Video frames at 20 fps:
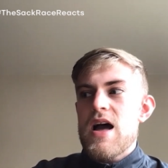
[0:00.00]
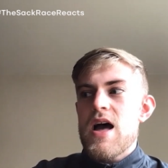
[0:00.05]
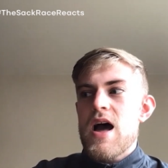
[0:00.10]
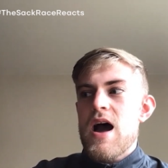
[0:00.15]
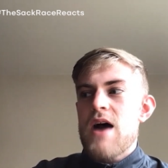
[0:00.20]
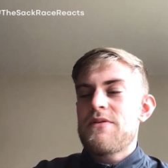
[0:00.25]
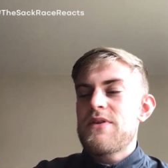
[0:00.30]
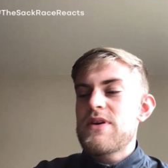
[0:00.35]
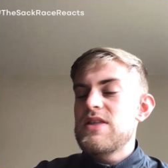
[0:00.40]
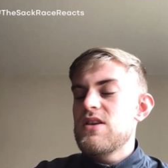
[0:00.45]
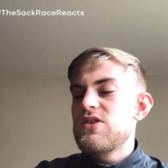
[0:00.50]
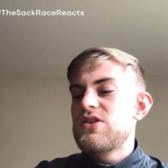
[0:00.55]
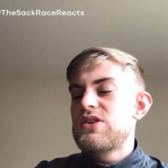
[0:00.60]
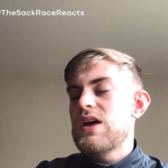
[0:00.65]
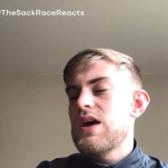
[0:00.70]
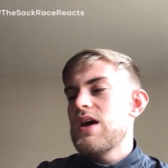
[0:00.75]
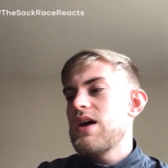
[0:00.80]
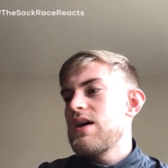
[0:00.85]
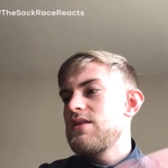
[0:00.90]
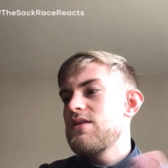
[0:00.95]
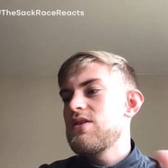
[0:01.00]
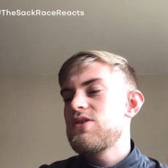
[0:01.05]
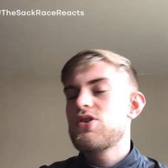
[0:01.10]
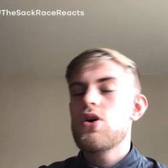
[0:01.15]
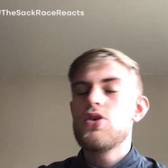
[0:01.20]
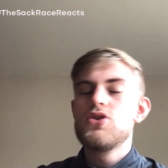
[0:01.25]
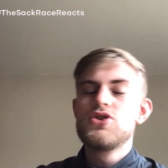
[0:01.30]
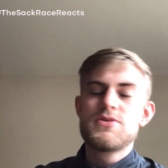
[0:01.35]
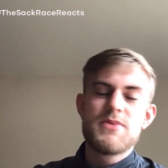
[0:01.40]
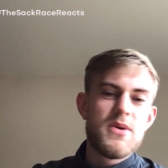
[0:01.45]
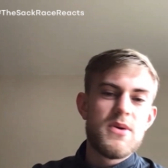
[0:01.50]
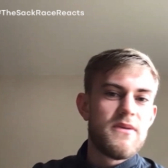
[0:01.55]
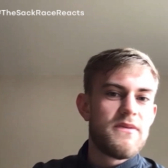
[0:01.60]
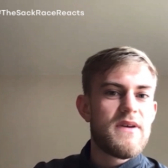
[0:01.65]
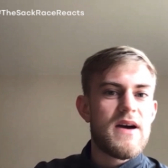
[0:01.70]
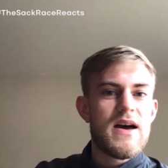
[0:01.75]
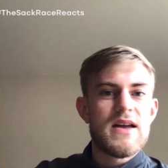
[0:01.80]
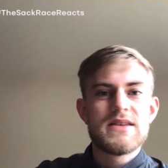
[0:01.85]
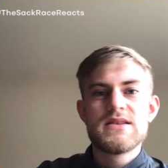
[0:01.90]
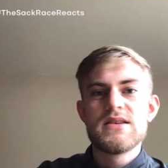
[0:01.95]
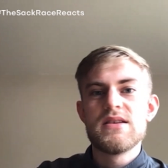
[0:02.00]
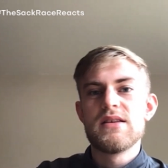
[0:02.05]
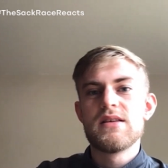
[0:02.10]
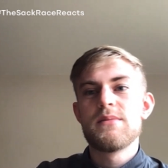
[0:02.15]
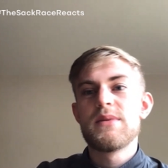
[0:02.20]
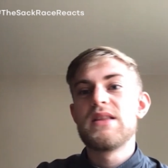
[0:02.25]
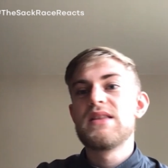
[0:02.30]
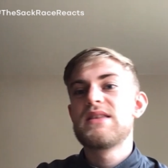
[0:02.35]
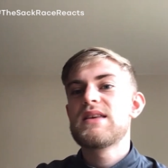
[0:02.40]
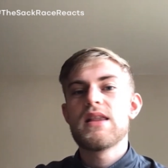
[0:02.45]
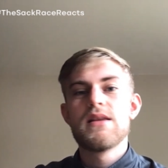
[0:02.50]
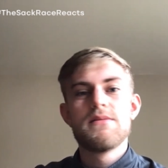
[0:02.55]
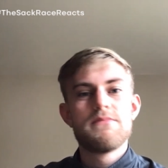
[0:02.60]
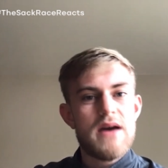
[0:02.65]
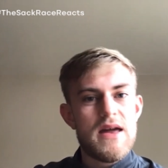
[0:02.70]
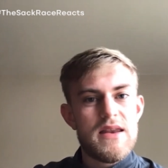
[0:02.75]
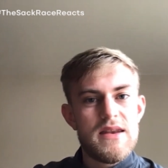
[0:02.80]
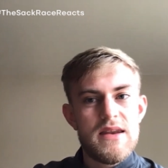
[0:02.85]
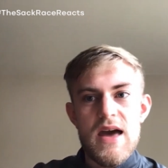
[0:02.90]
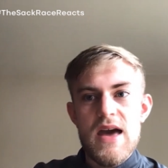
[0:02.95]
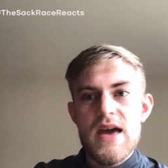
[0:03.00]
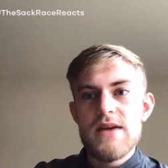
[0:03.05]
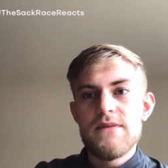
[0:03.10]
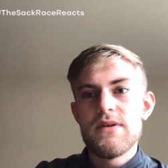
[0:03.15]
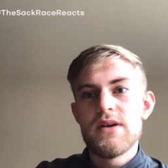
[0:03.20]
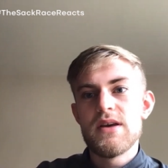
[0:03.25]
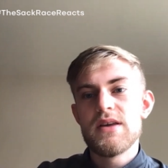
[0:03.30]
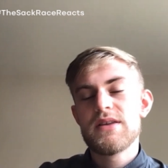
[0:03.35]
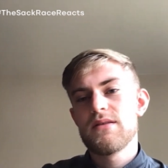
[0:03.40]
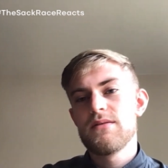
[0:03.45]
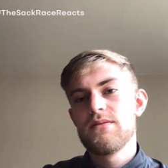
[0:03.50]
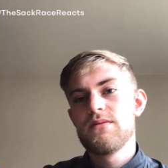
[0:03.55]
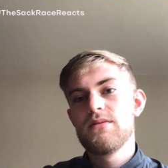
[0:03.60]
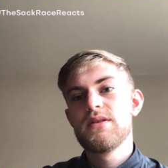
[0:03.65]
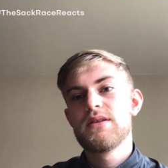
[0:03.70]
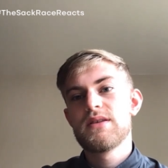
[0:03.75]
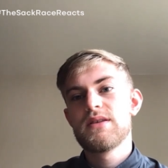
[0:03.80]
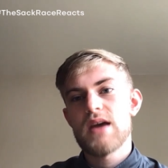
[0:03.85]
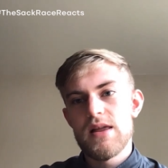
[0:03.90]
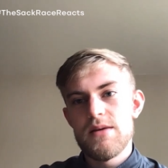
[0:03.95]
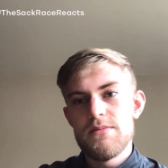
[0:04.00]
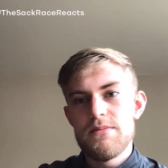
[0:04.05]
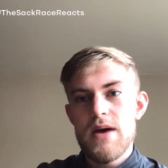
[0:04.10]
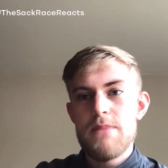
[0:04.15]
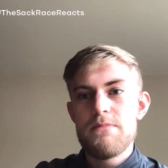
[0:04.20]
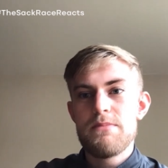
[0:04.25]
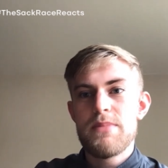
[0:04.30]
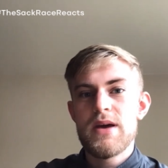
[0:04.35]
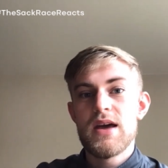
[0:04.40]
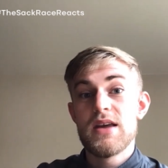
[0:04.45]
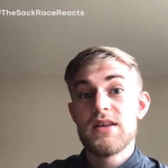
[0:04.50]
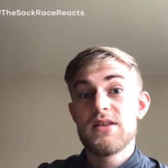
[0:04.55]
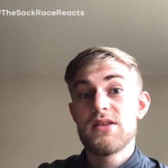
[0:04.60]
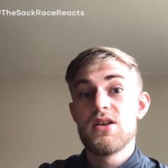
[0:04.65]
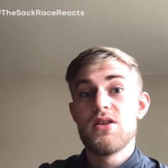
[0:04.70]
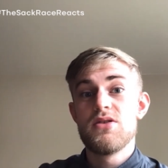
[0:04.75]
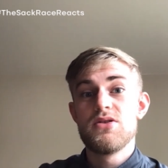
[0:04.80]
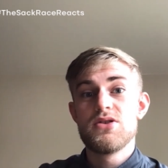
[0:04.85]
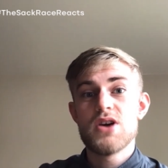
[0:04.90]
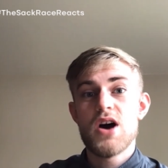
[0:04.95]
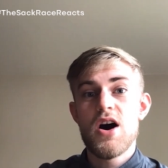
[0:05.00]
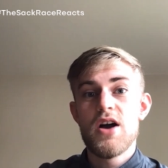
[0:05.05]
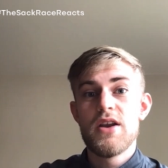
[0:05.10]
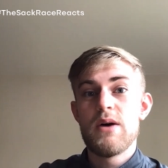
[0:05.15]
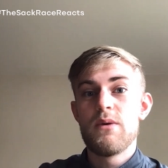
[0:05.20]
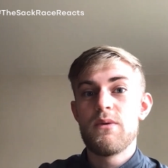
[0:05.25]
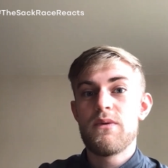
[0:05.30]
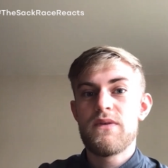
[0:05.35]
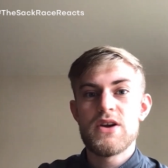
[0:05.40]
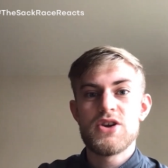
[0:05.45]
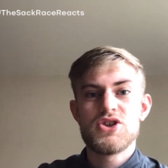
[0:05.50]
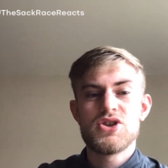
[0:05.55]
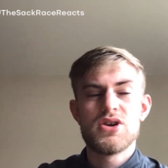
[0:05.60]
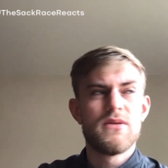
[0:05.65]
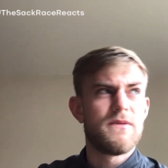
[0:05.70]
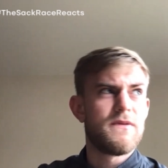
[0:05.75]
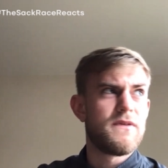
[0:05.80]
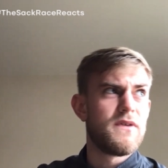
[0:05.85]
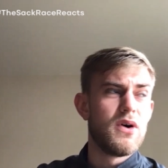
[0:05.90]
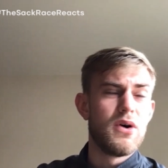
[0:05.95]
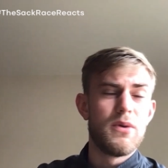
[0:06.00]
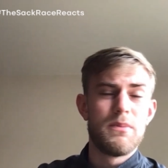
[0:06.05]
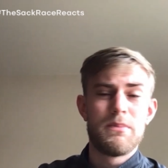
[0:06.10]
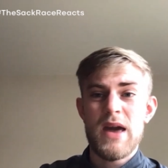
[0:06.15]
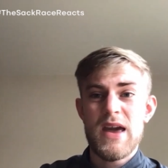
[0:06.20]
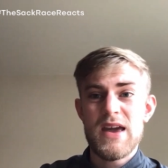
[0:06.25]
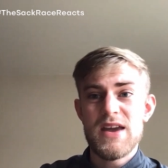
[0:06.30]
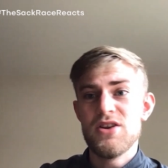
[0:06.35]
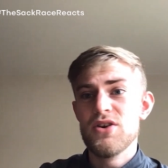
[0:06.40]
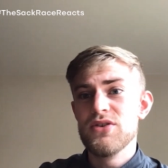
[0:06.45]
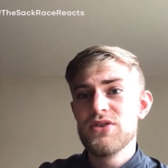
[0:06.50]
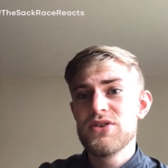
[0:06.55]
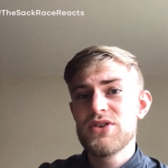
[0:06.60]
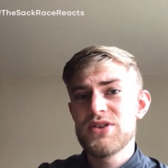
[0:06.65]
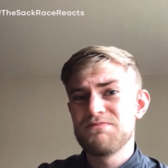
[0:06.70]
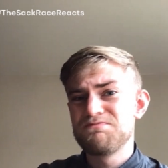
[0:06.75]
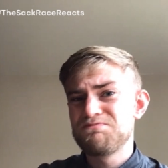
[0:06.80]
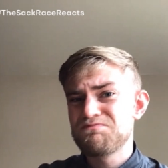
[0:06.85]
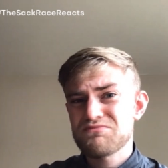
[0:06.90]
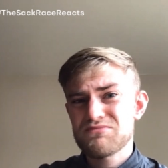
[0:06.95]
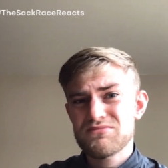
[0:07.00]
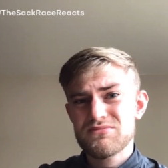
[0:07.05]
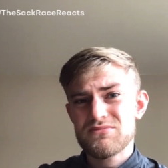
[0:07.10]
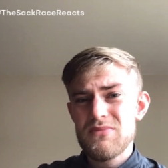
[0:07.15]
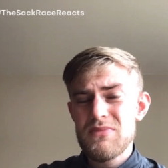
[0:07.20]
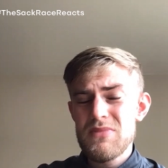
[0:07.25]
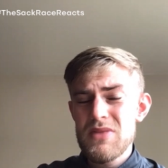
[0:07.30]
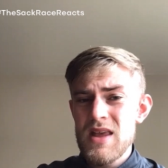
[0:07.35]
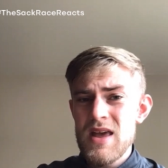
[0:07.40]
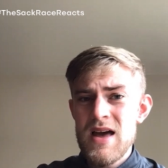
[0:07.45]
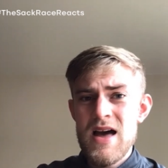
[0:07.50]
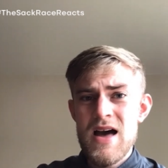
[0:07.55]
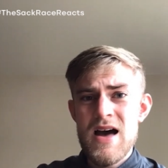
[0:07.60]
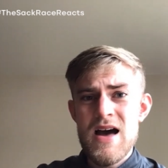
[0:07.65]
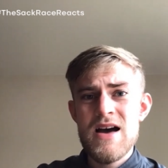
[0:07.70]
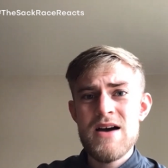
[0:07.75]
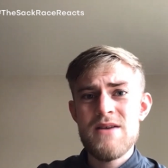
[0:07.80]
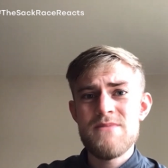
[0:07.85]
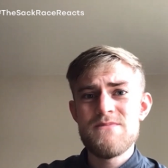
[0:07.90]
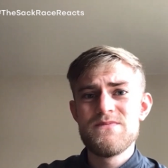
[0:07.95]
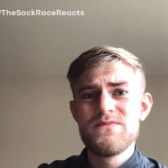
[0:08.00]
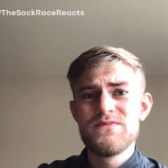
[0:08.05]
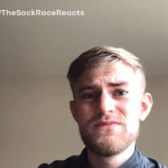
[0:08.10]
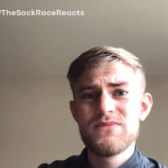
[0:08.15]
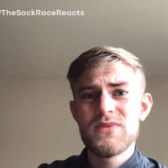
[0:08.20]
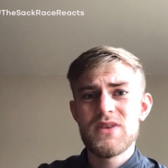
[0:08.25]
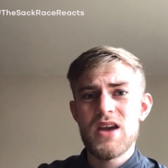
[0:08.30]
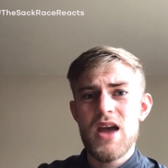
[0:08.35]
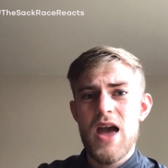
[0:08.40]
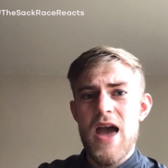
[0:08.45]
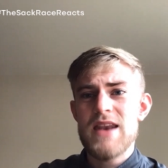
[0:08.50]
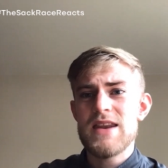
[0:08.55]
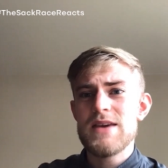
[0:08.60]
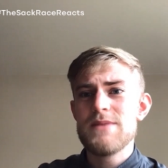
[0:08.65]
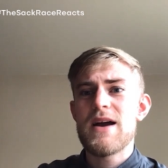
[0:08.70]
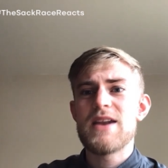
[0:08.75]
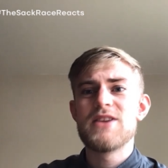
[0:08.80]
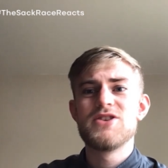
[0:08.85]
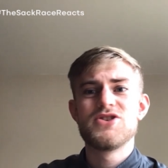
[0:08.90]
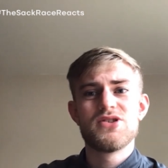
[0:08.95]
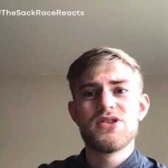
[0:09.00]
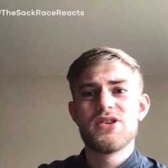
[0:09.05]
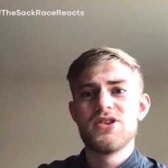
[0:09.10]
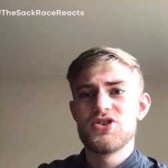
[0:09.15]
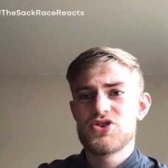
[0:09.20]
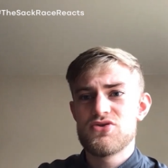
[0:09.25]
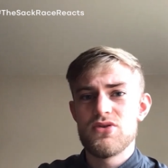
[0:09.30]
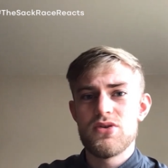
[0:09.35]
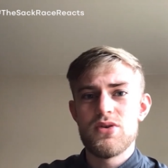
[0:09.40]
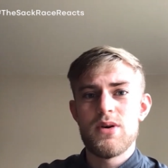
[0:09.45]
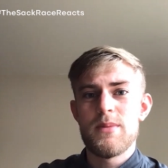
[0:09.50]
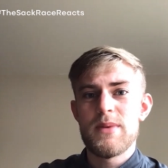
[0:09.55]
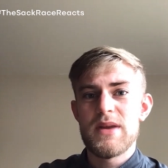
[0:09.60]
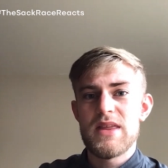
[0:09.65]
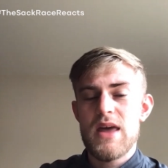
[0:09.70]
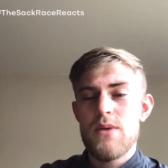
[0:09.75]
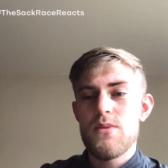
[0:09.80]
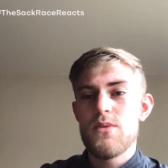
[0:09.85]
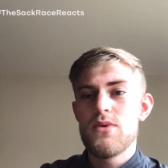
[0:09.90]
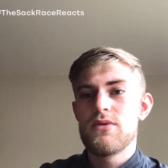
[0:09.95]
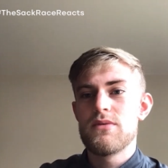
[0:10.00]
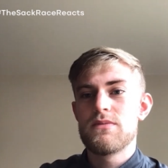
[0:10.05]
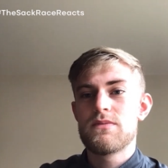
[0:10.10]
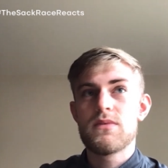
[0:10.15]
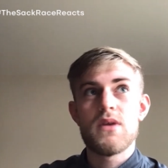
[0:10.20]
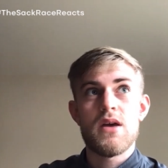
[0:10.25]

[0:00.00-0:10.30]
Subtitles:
I think there's contributing factors. I mean, selling Ben Davis, selling Ben Pearson, Darnell Fisher for peanuts. Any manager's going to struggle. I mean, they were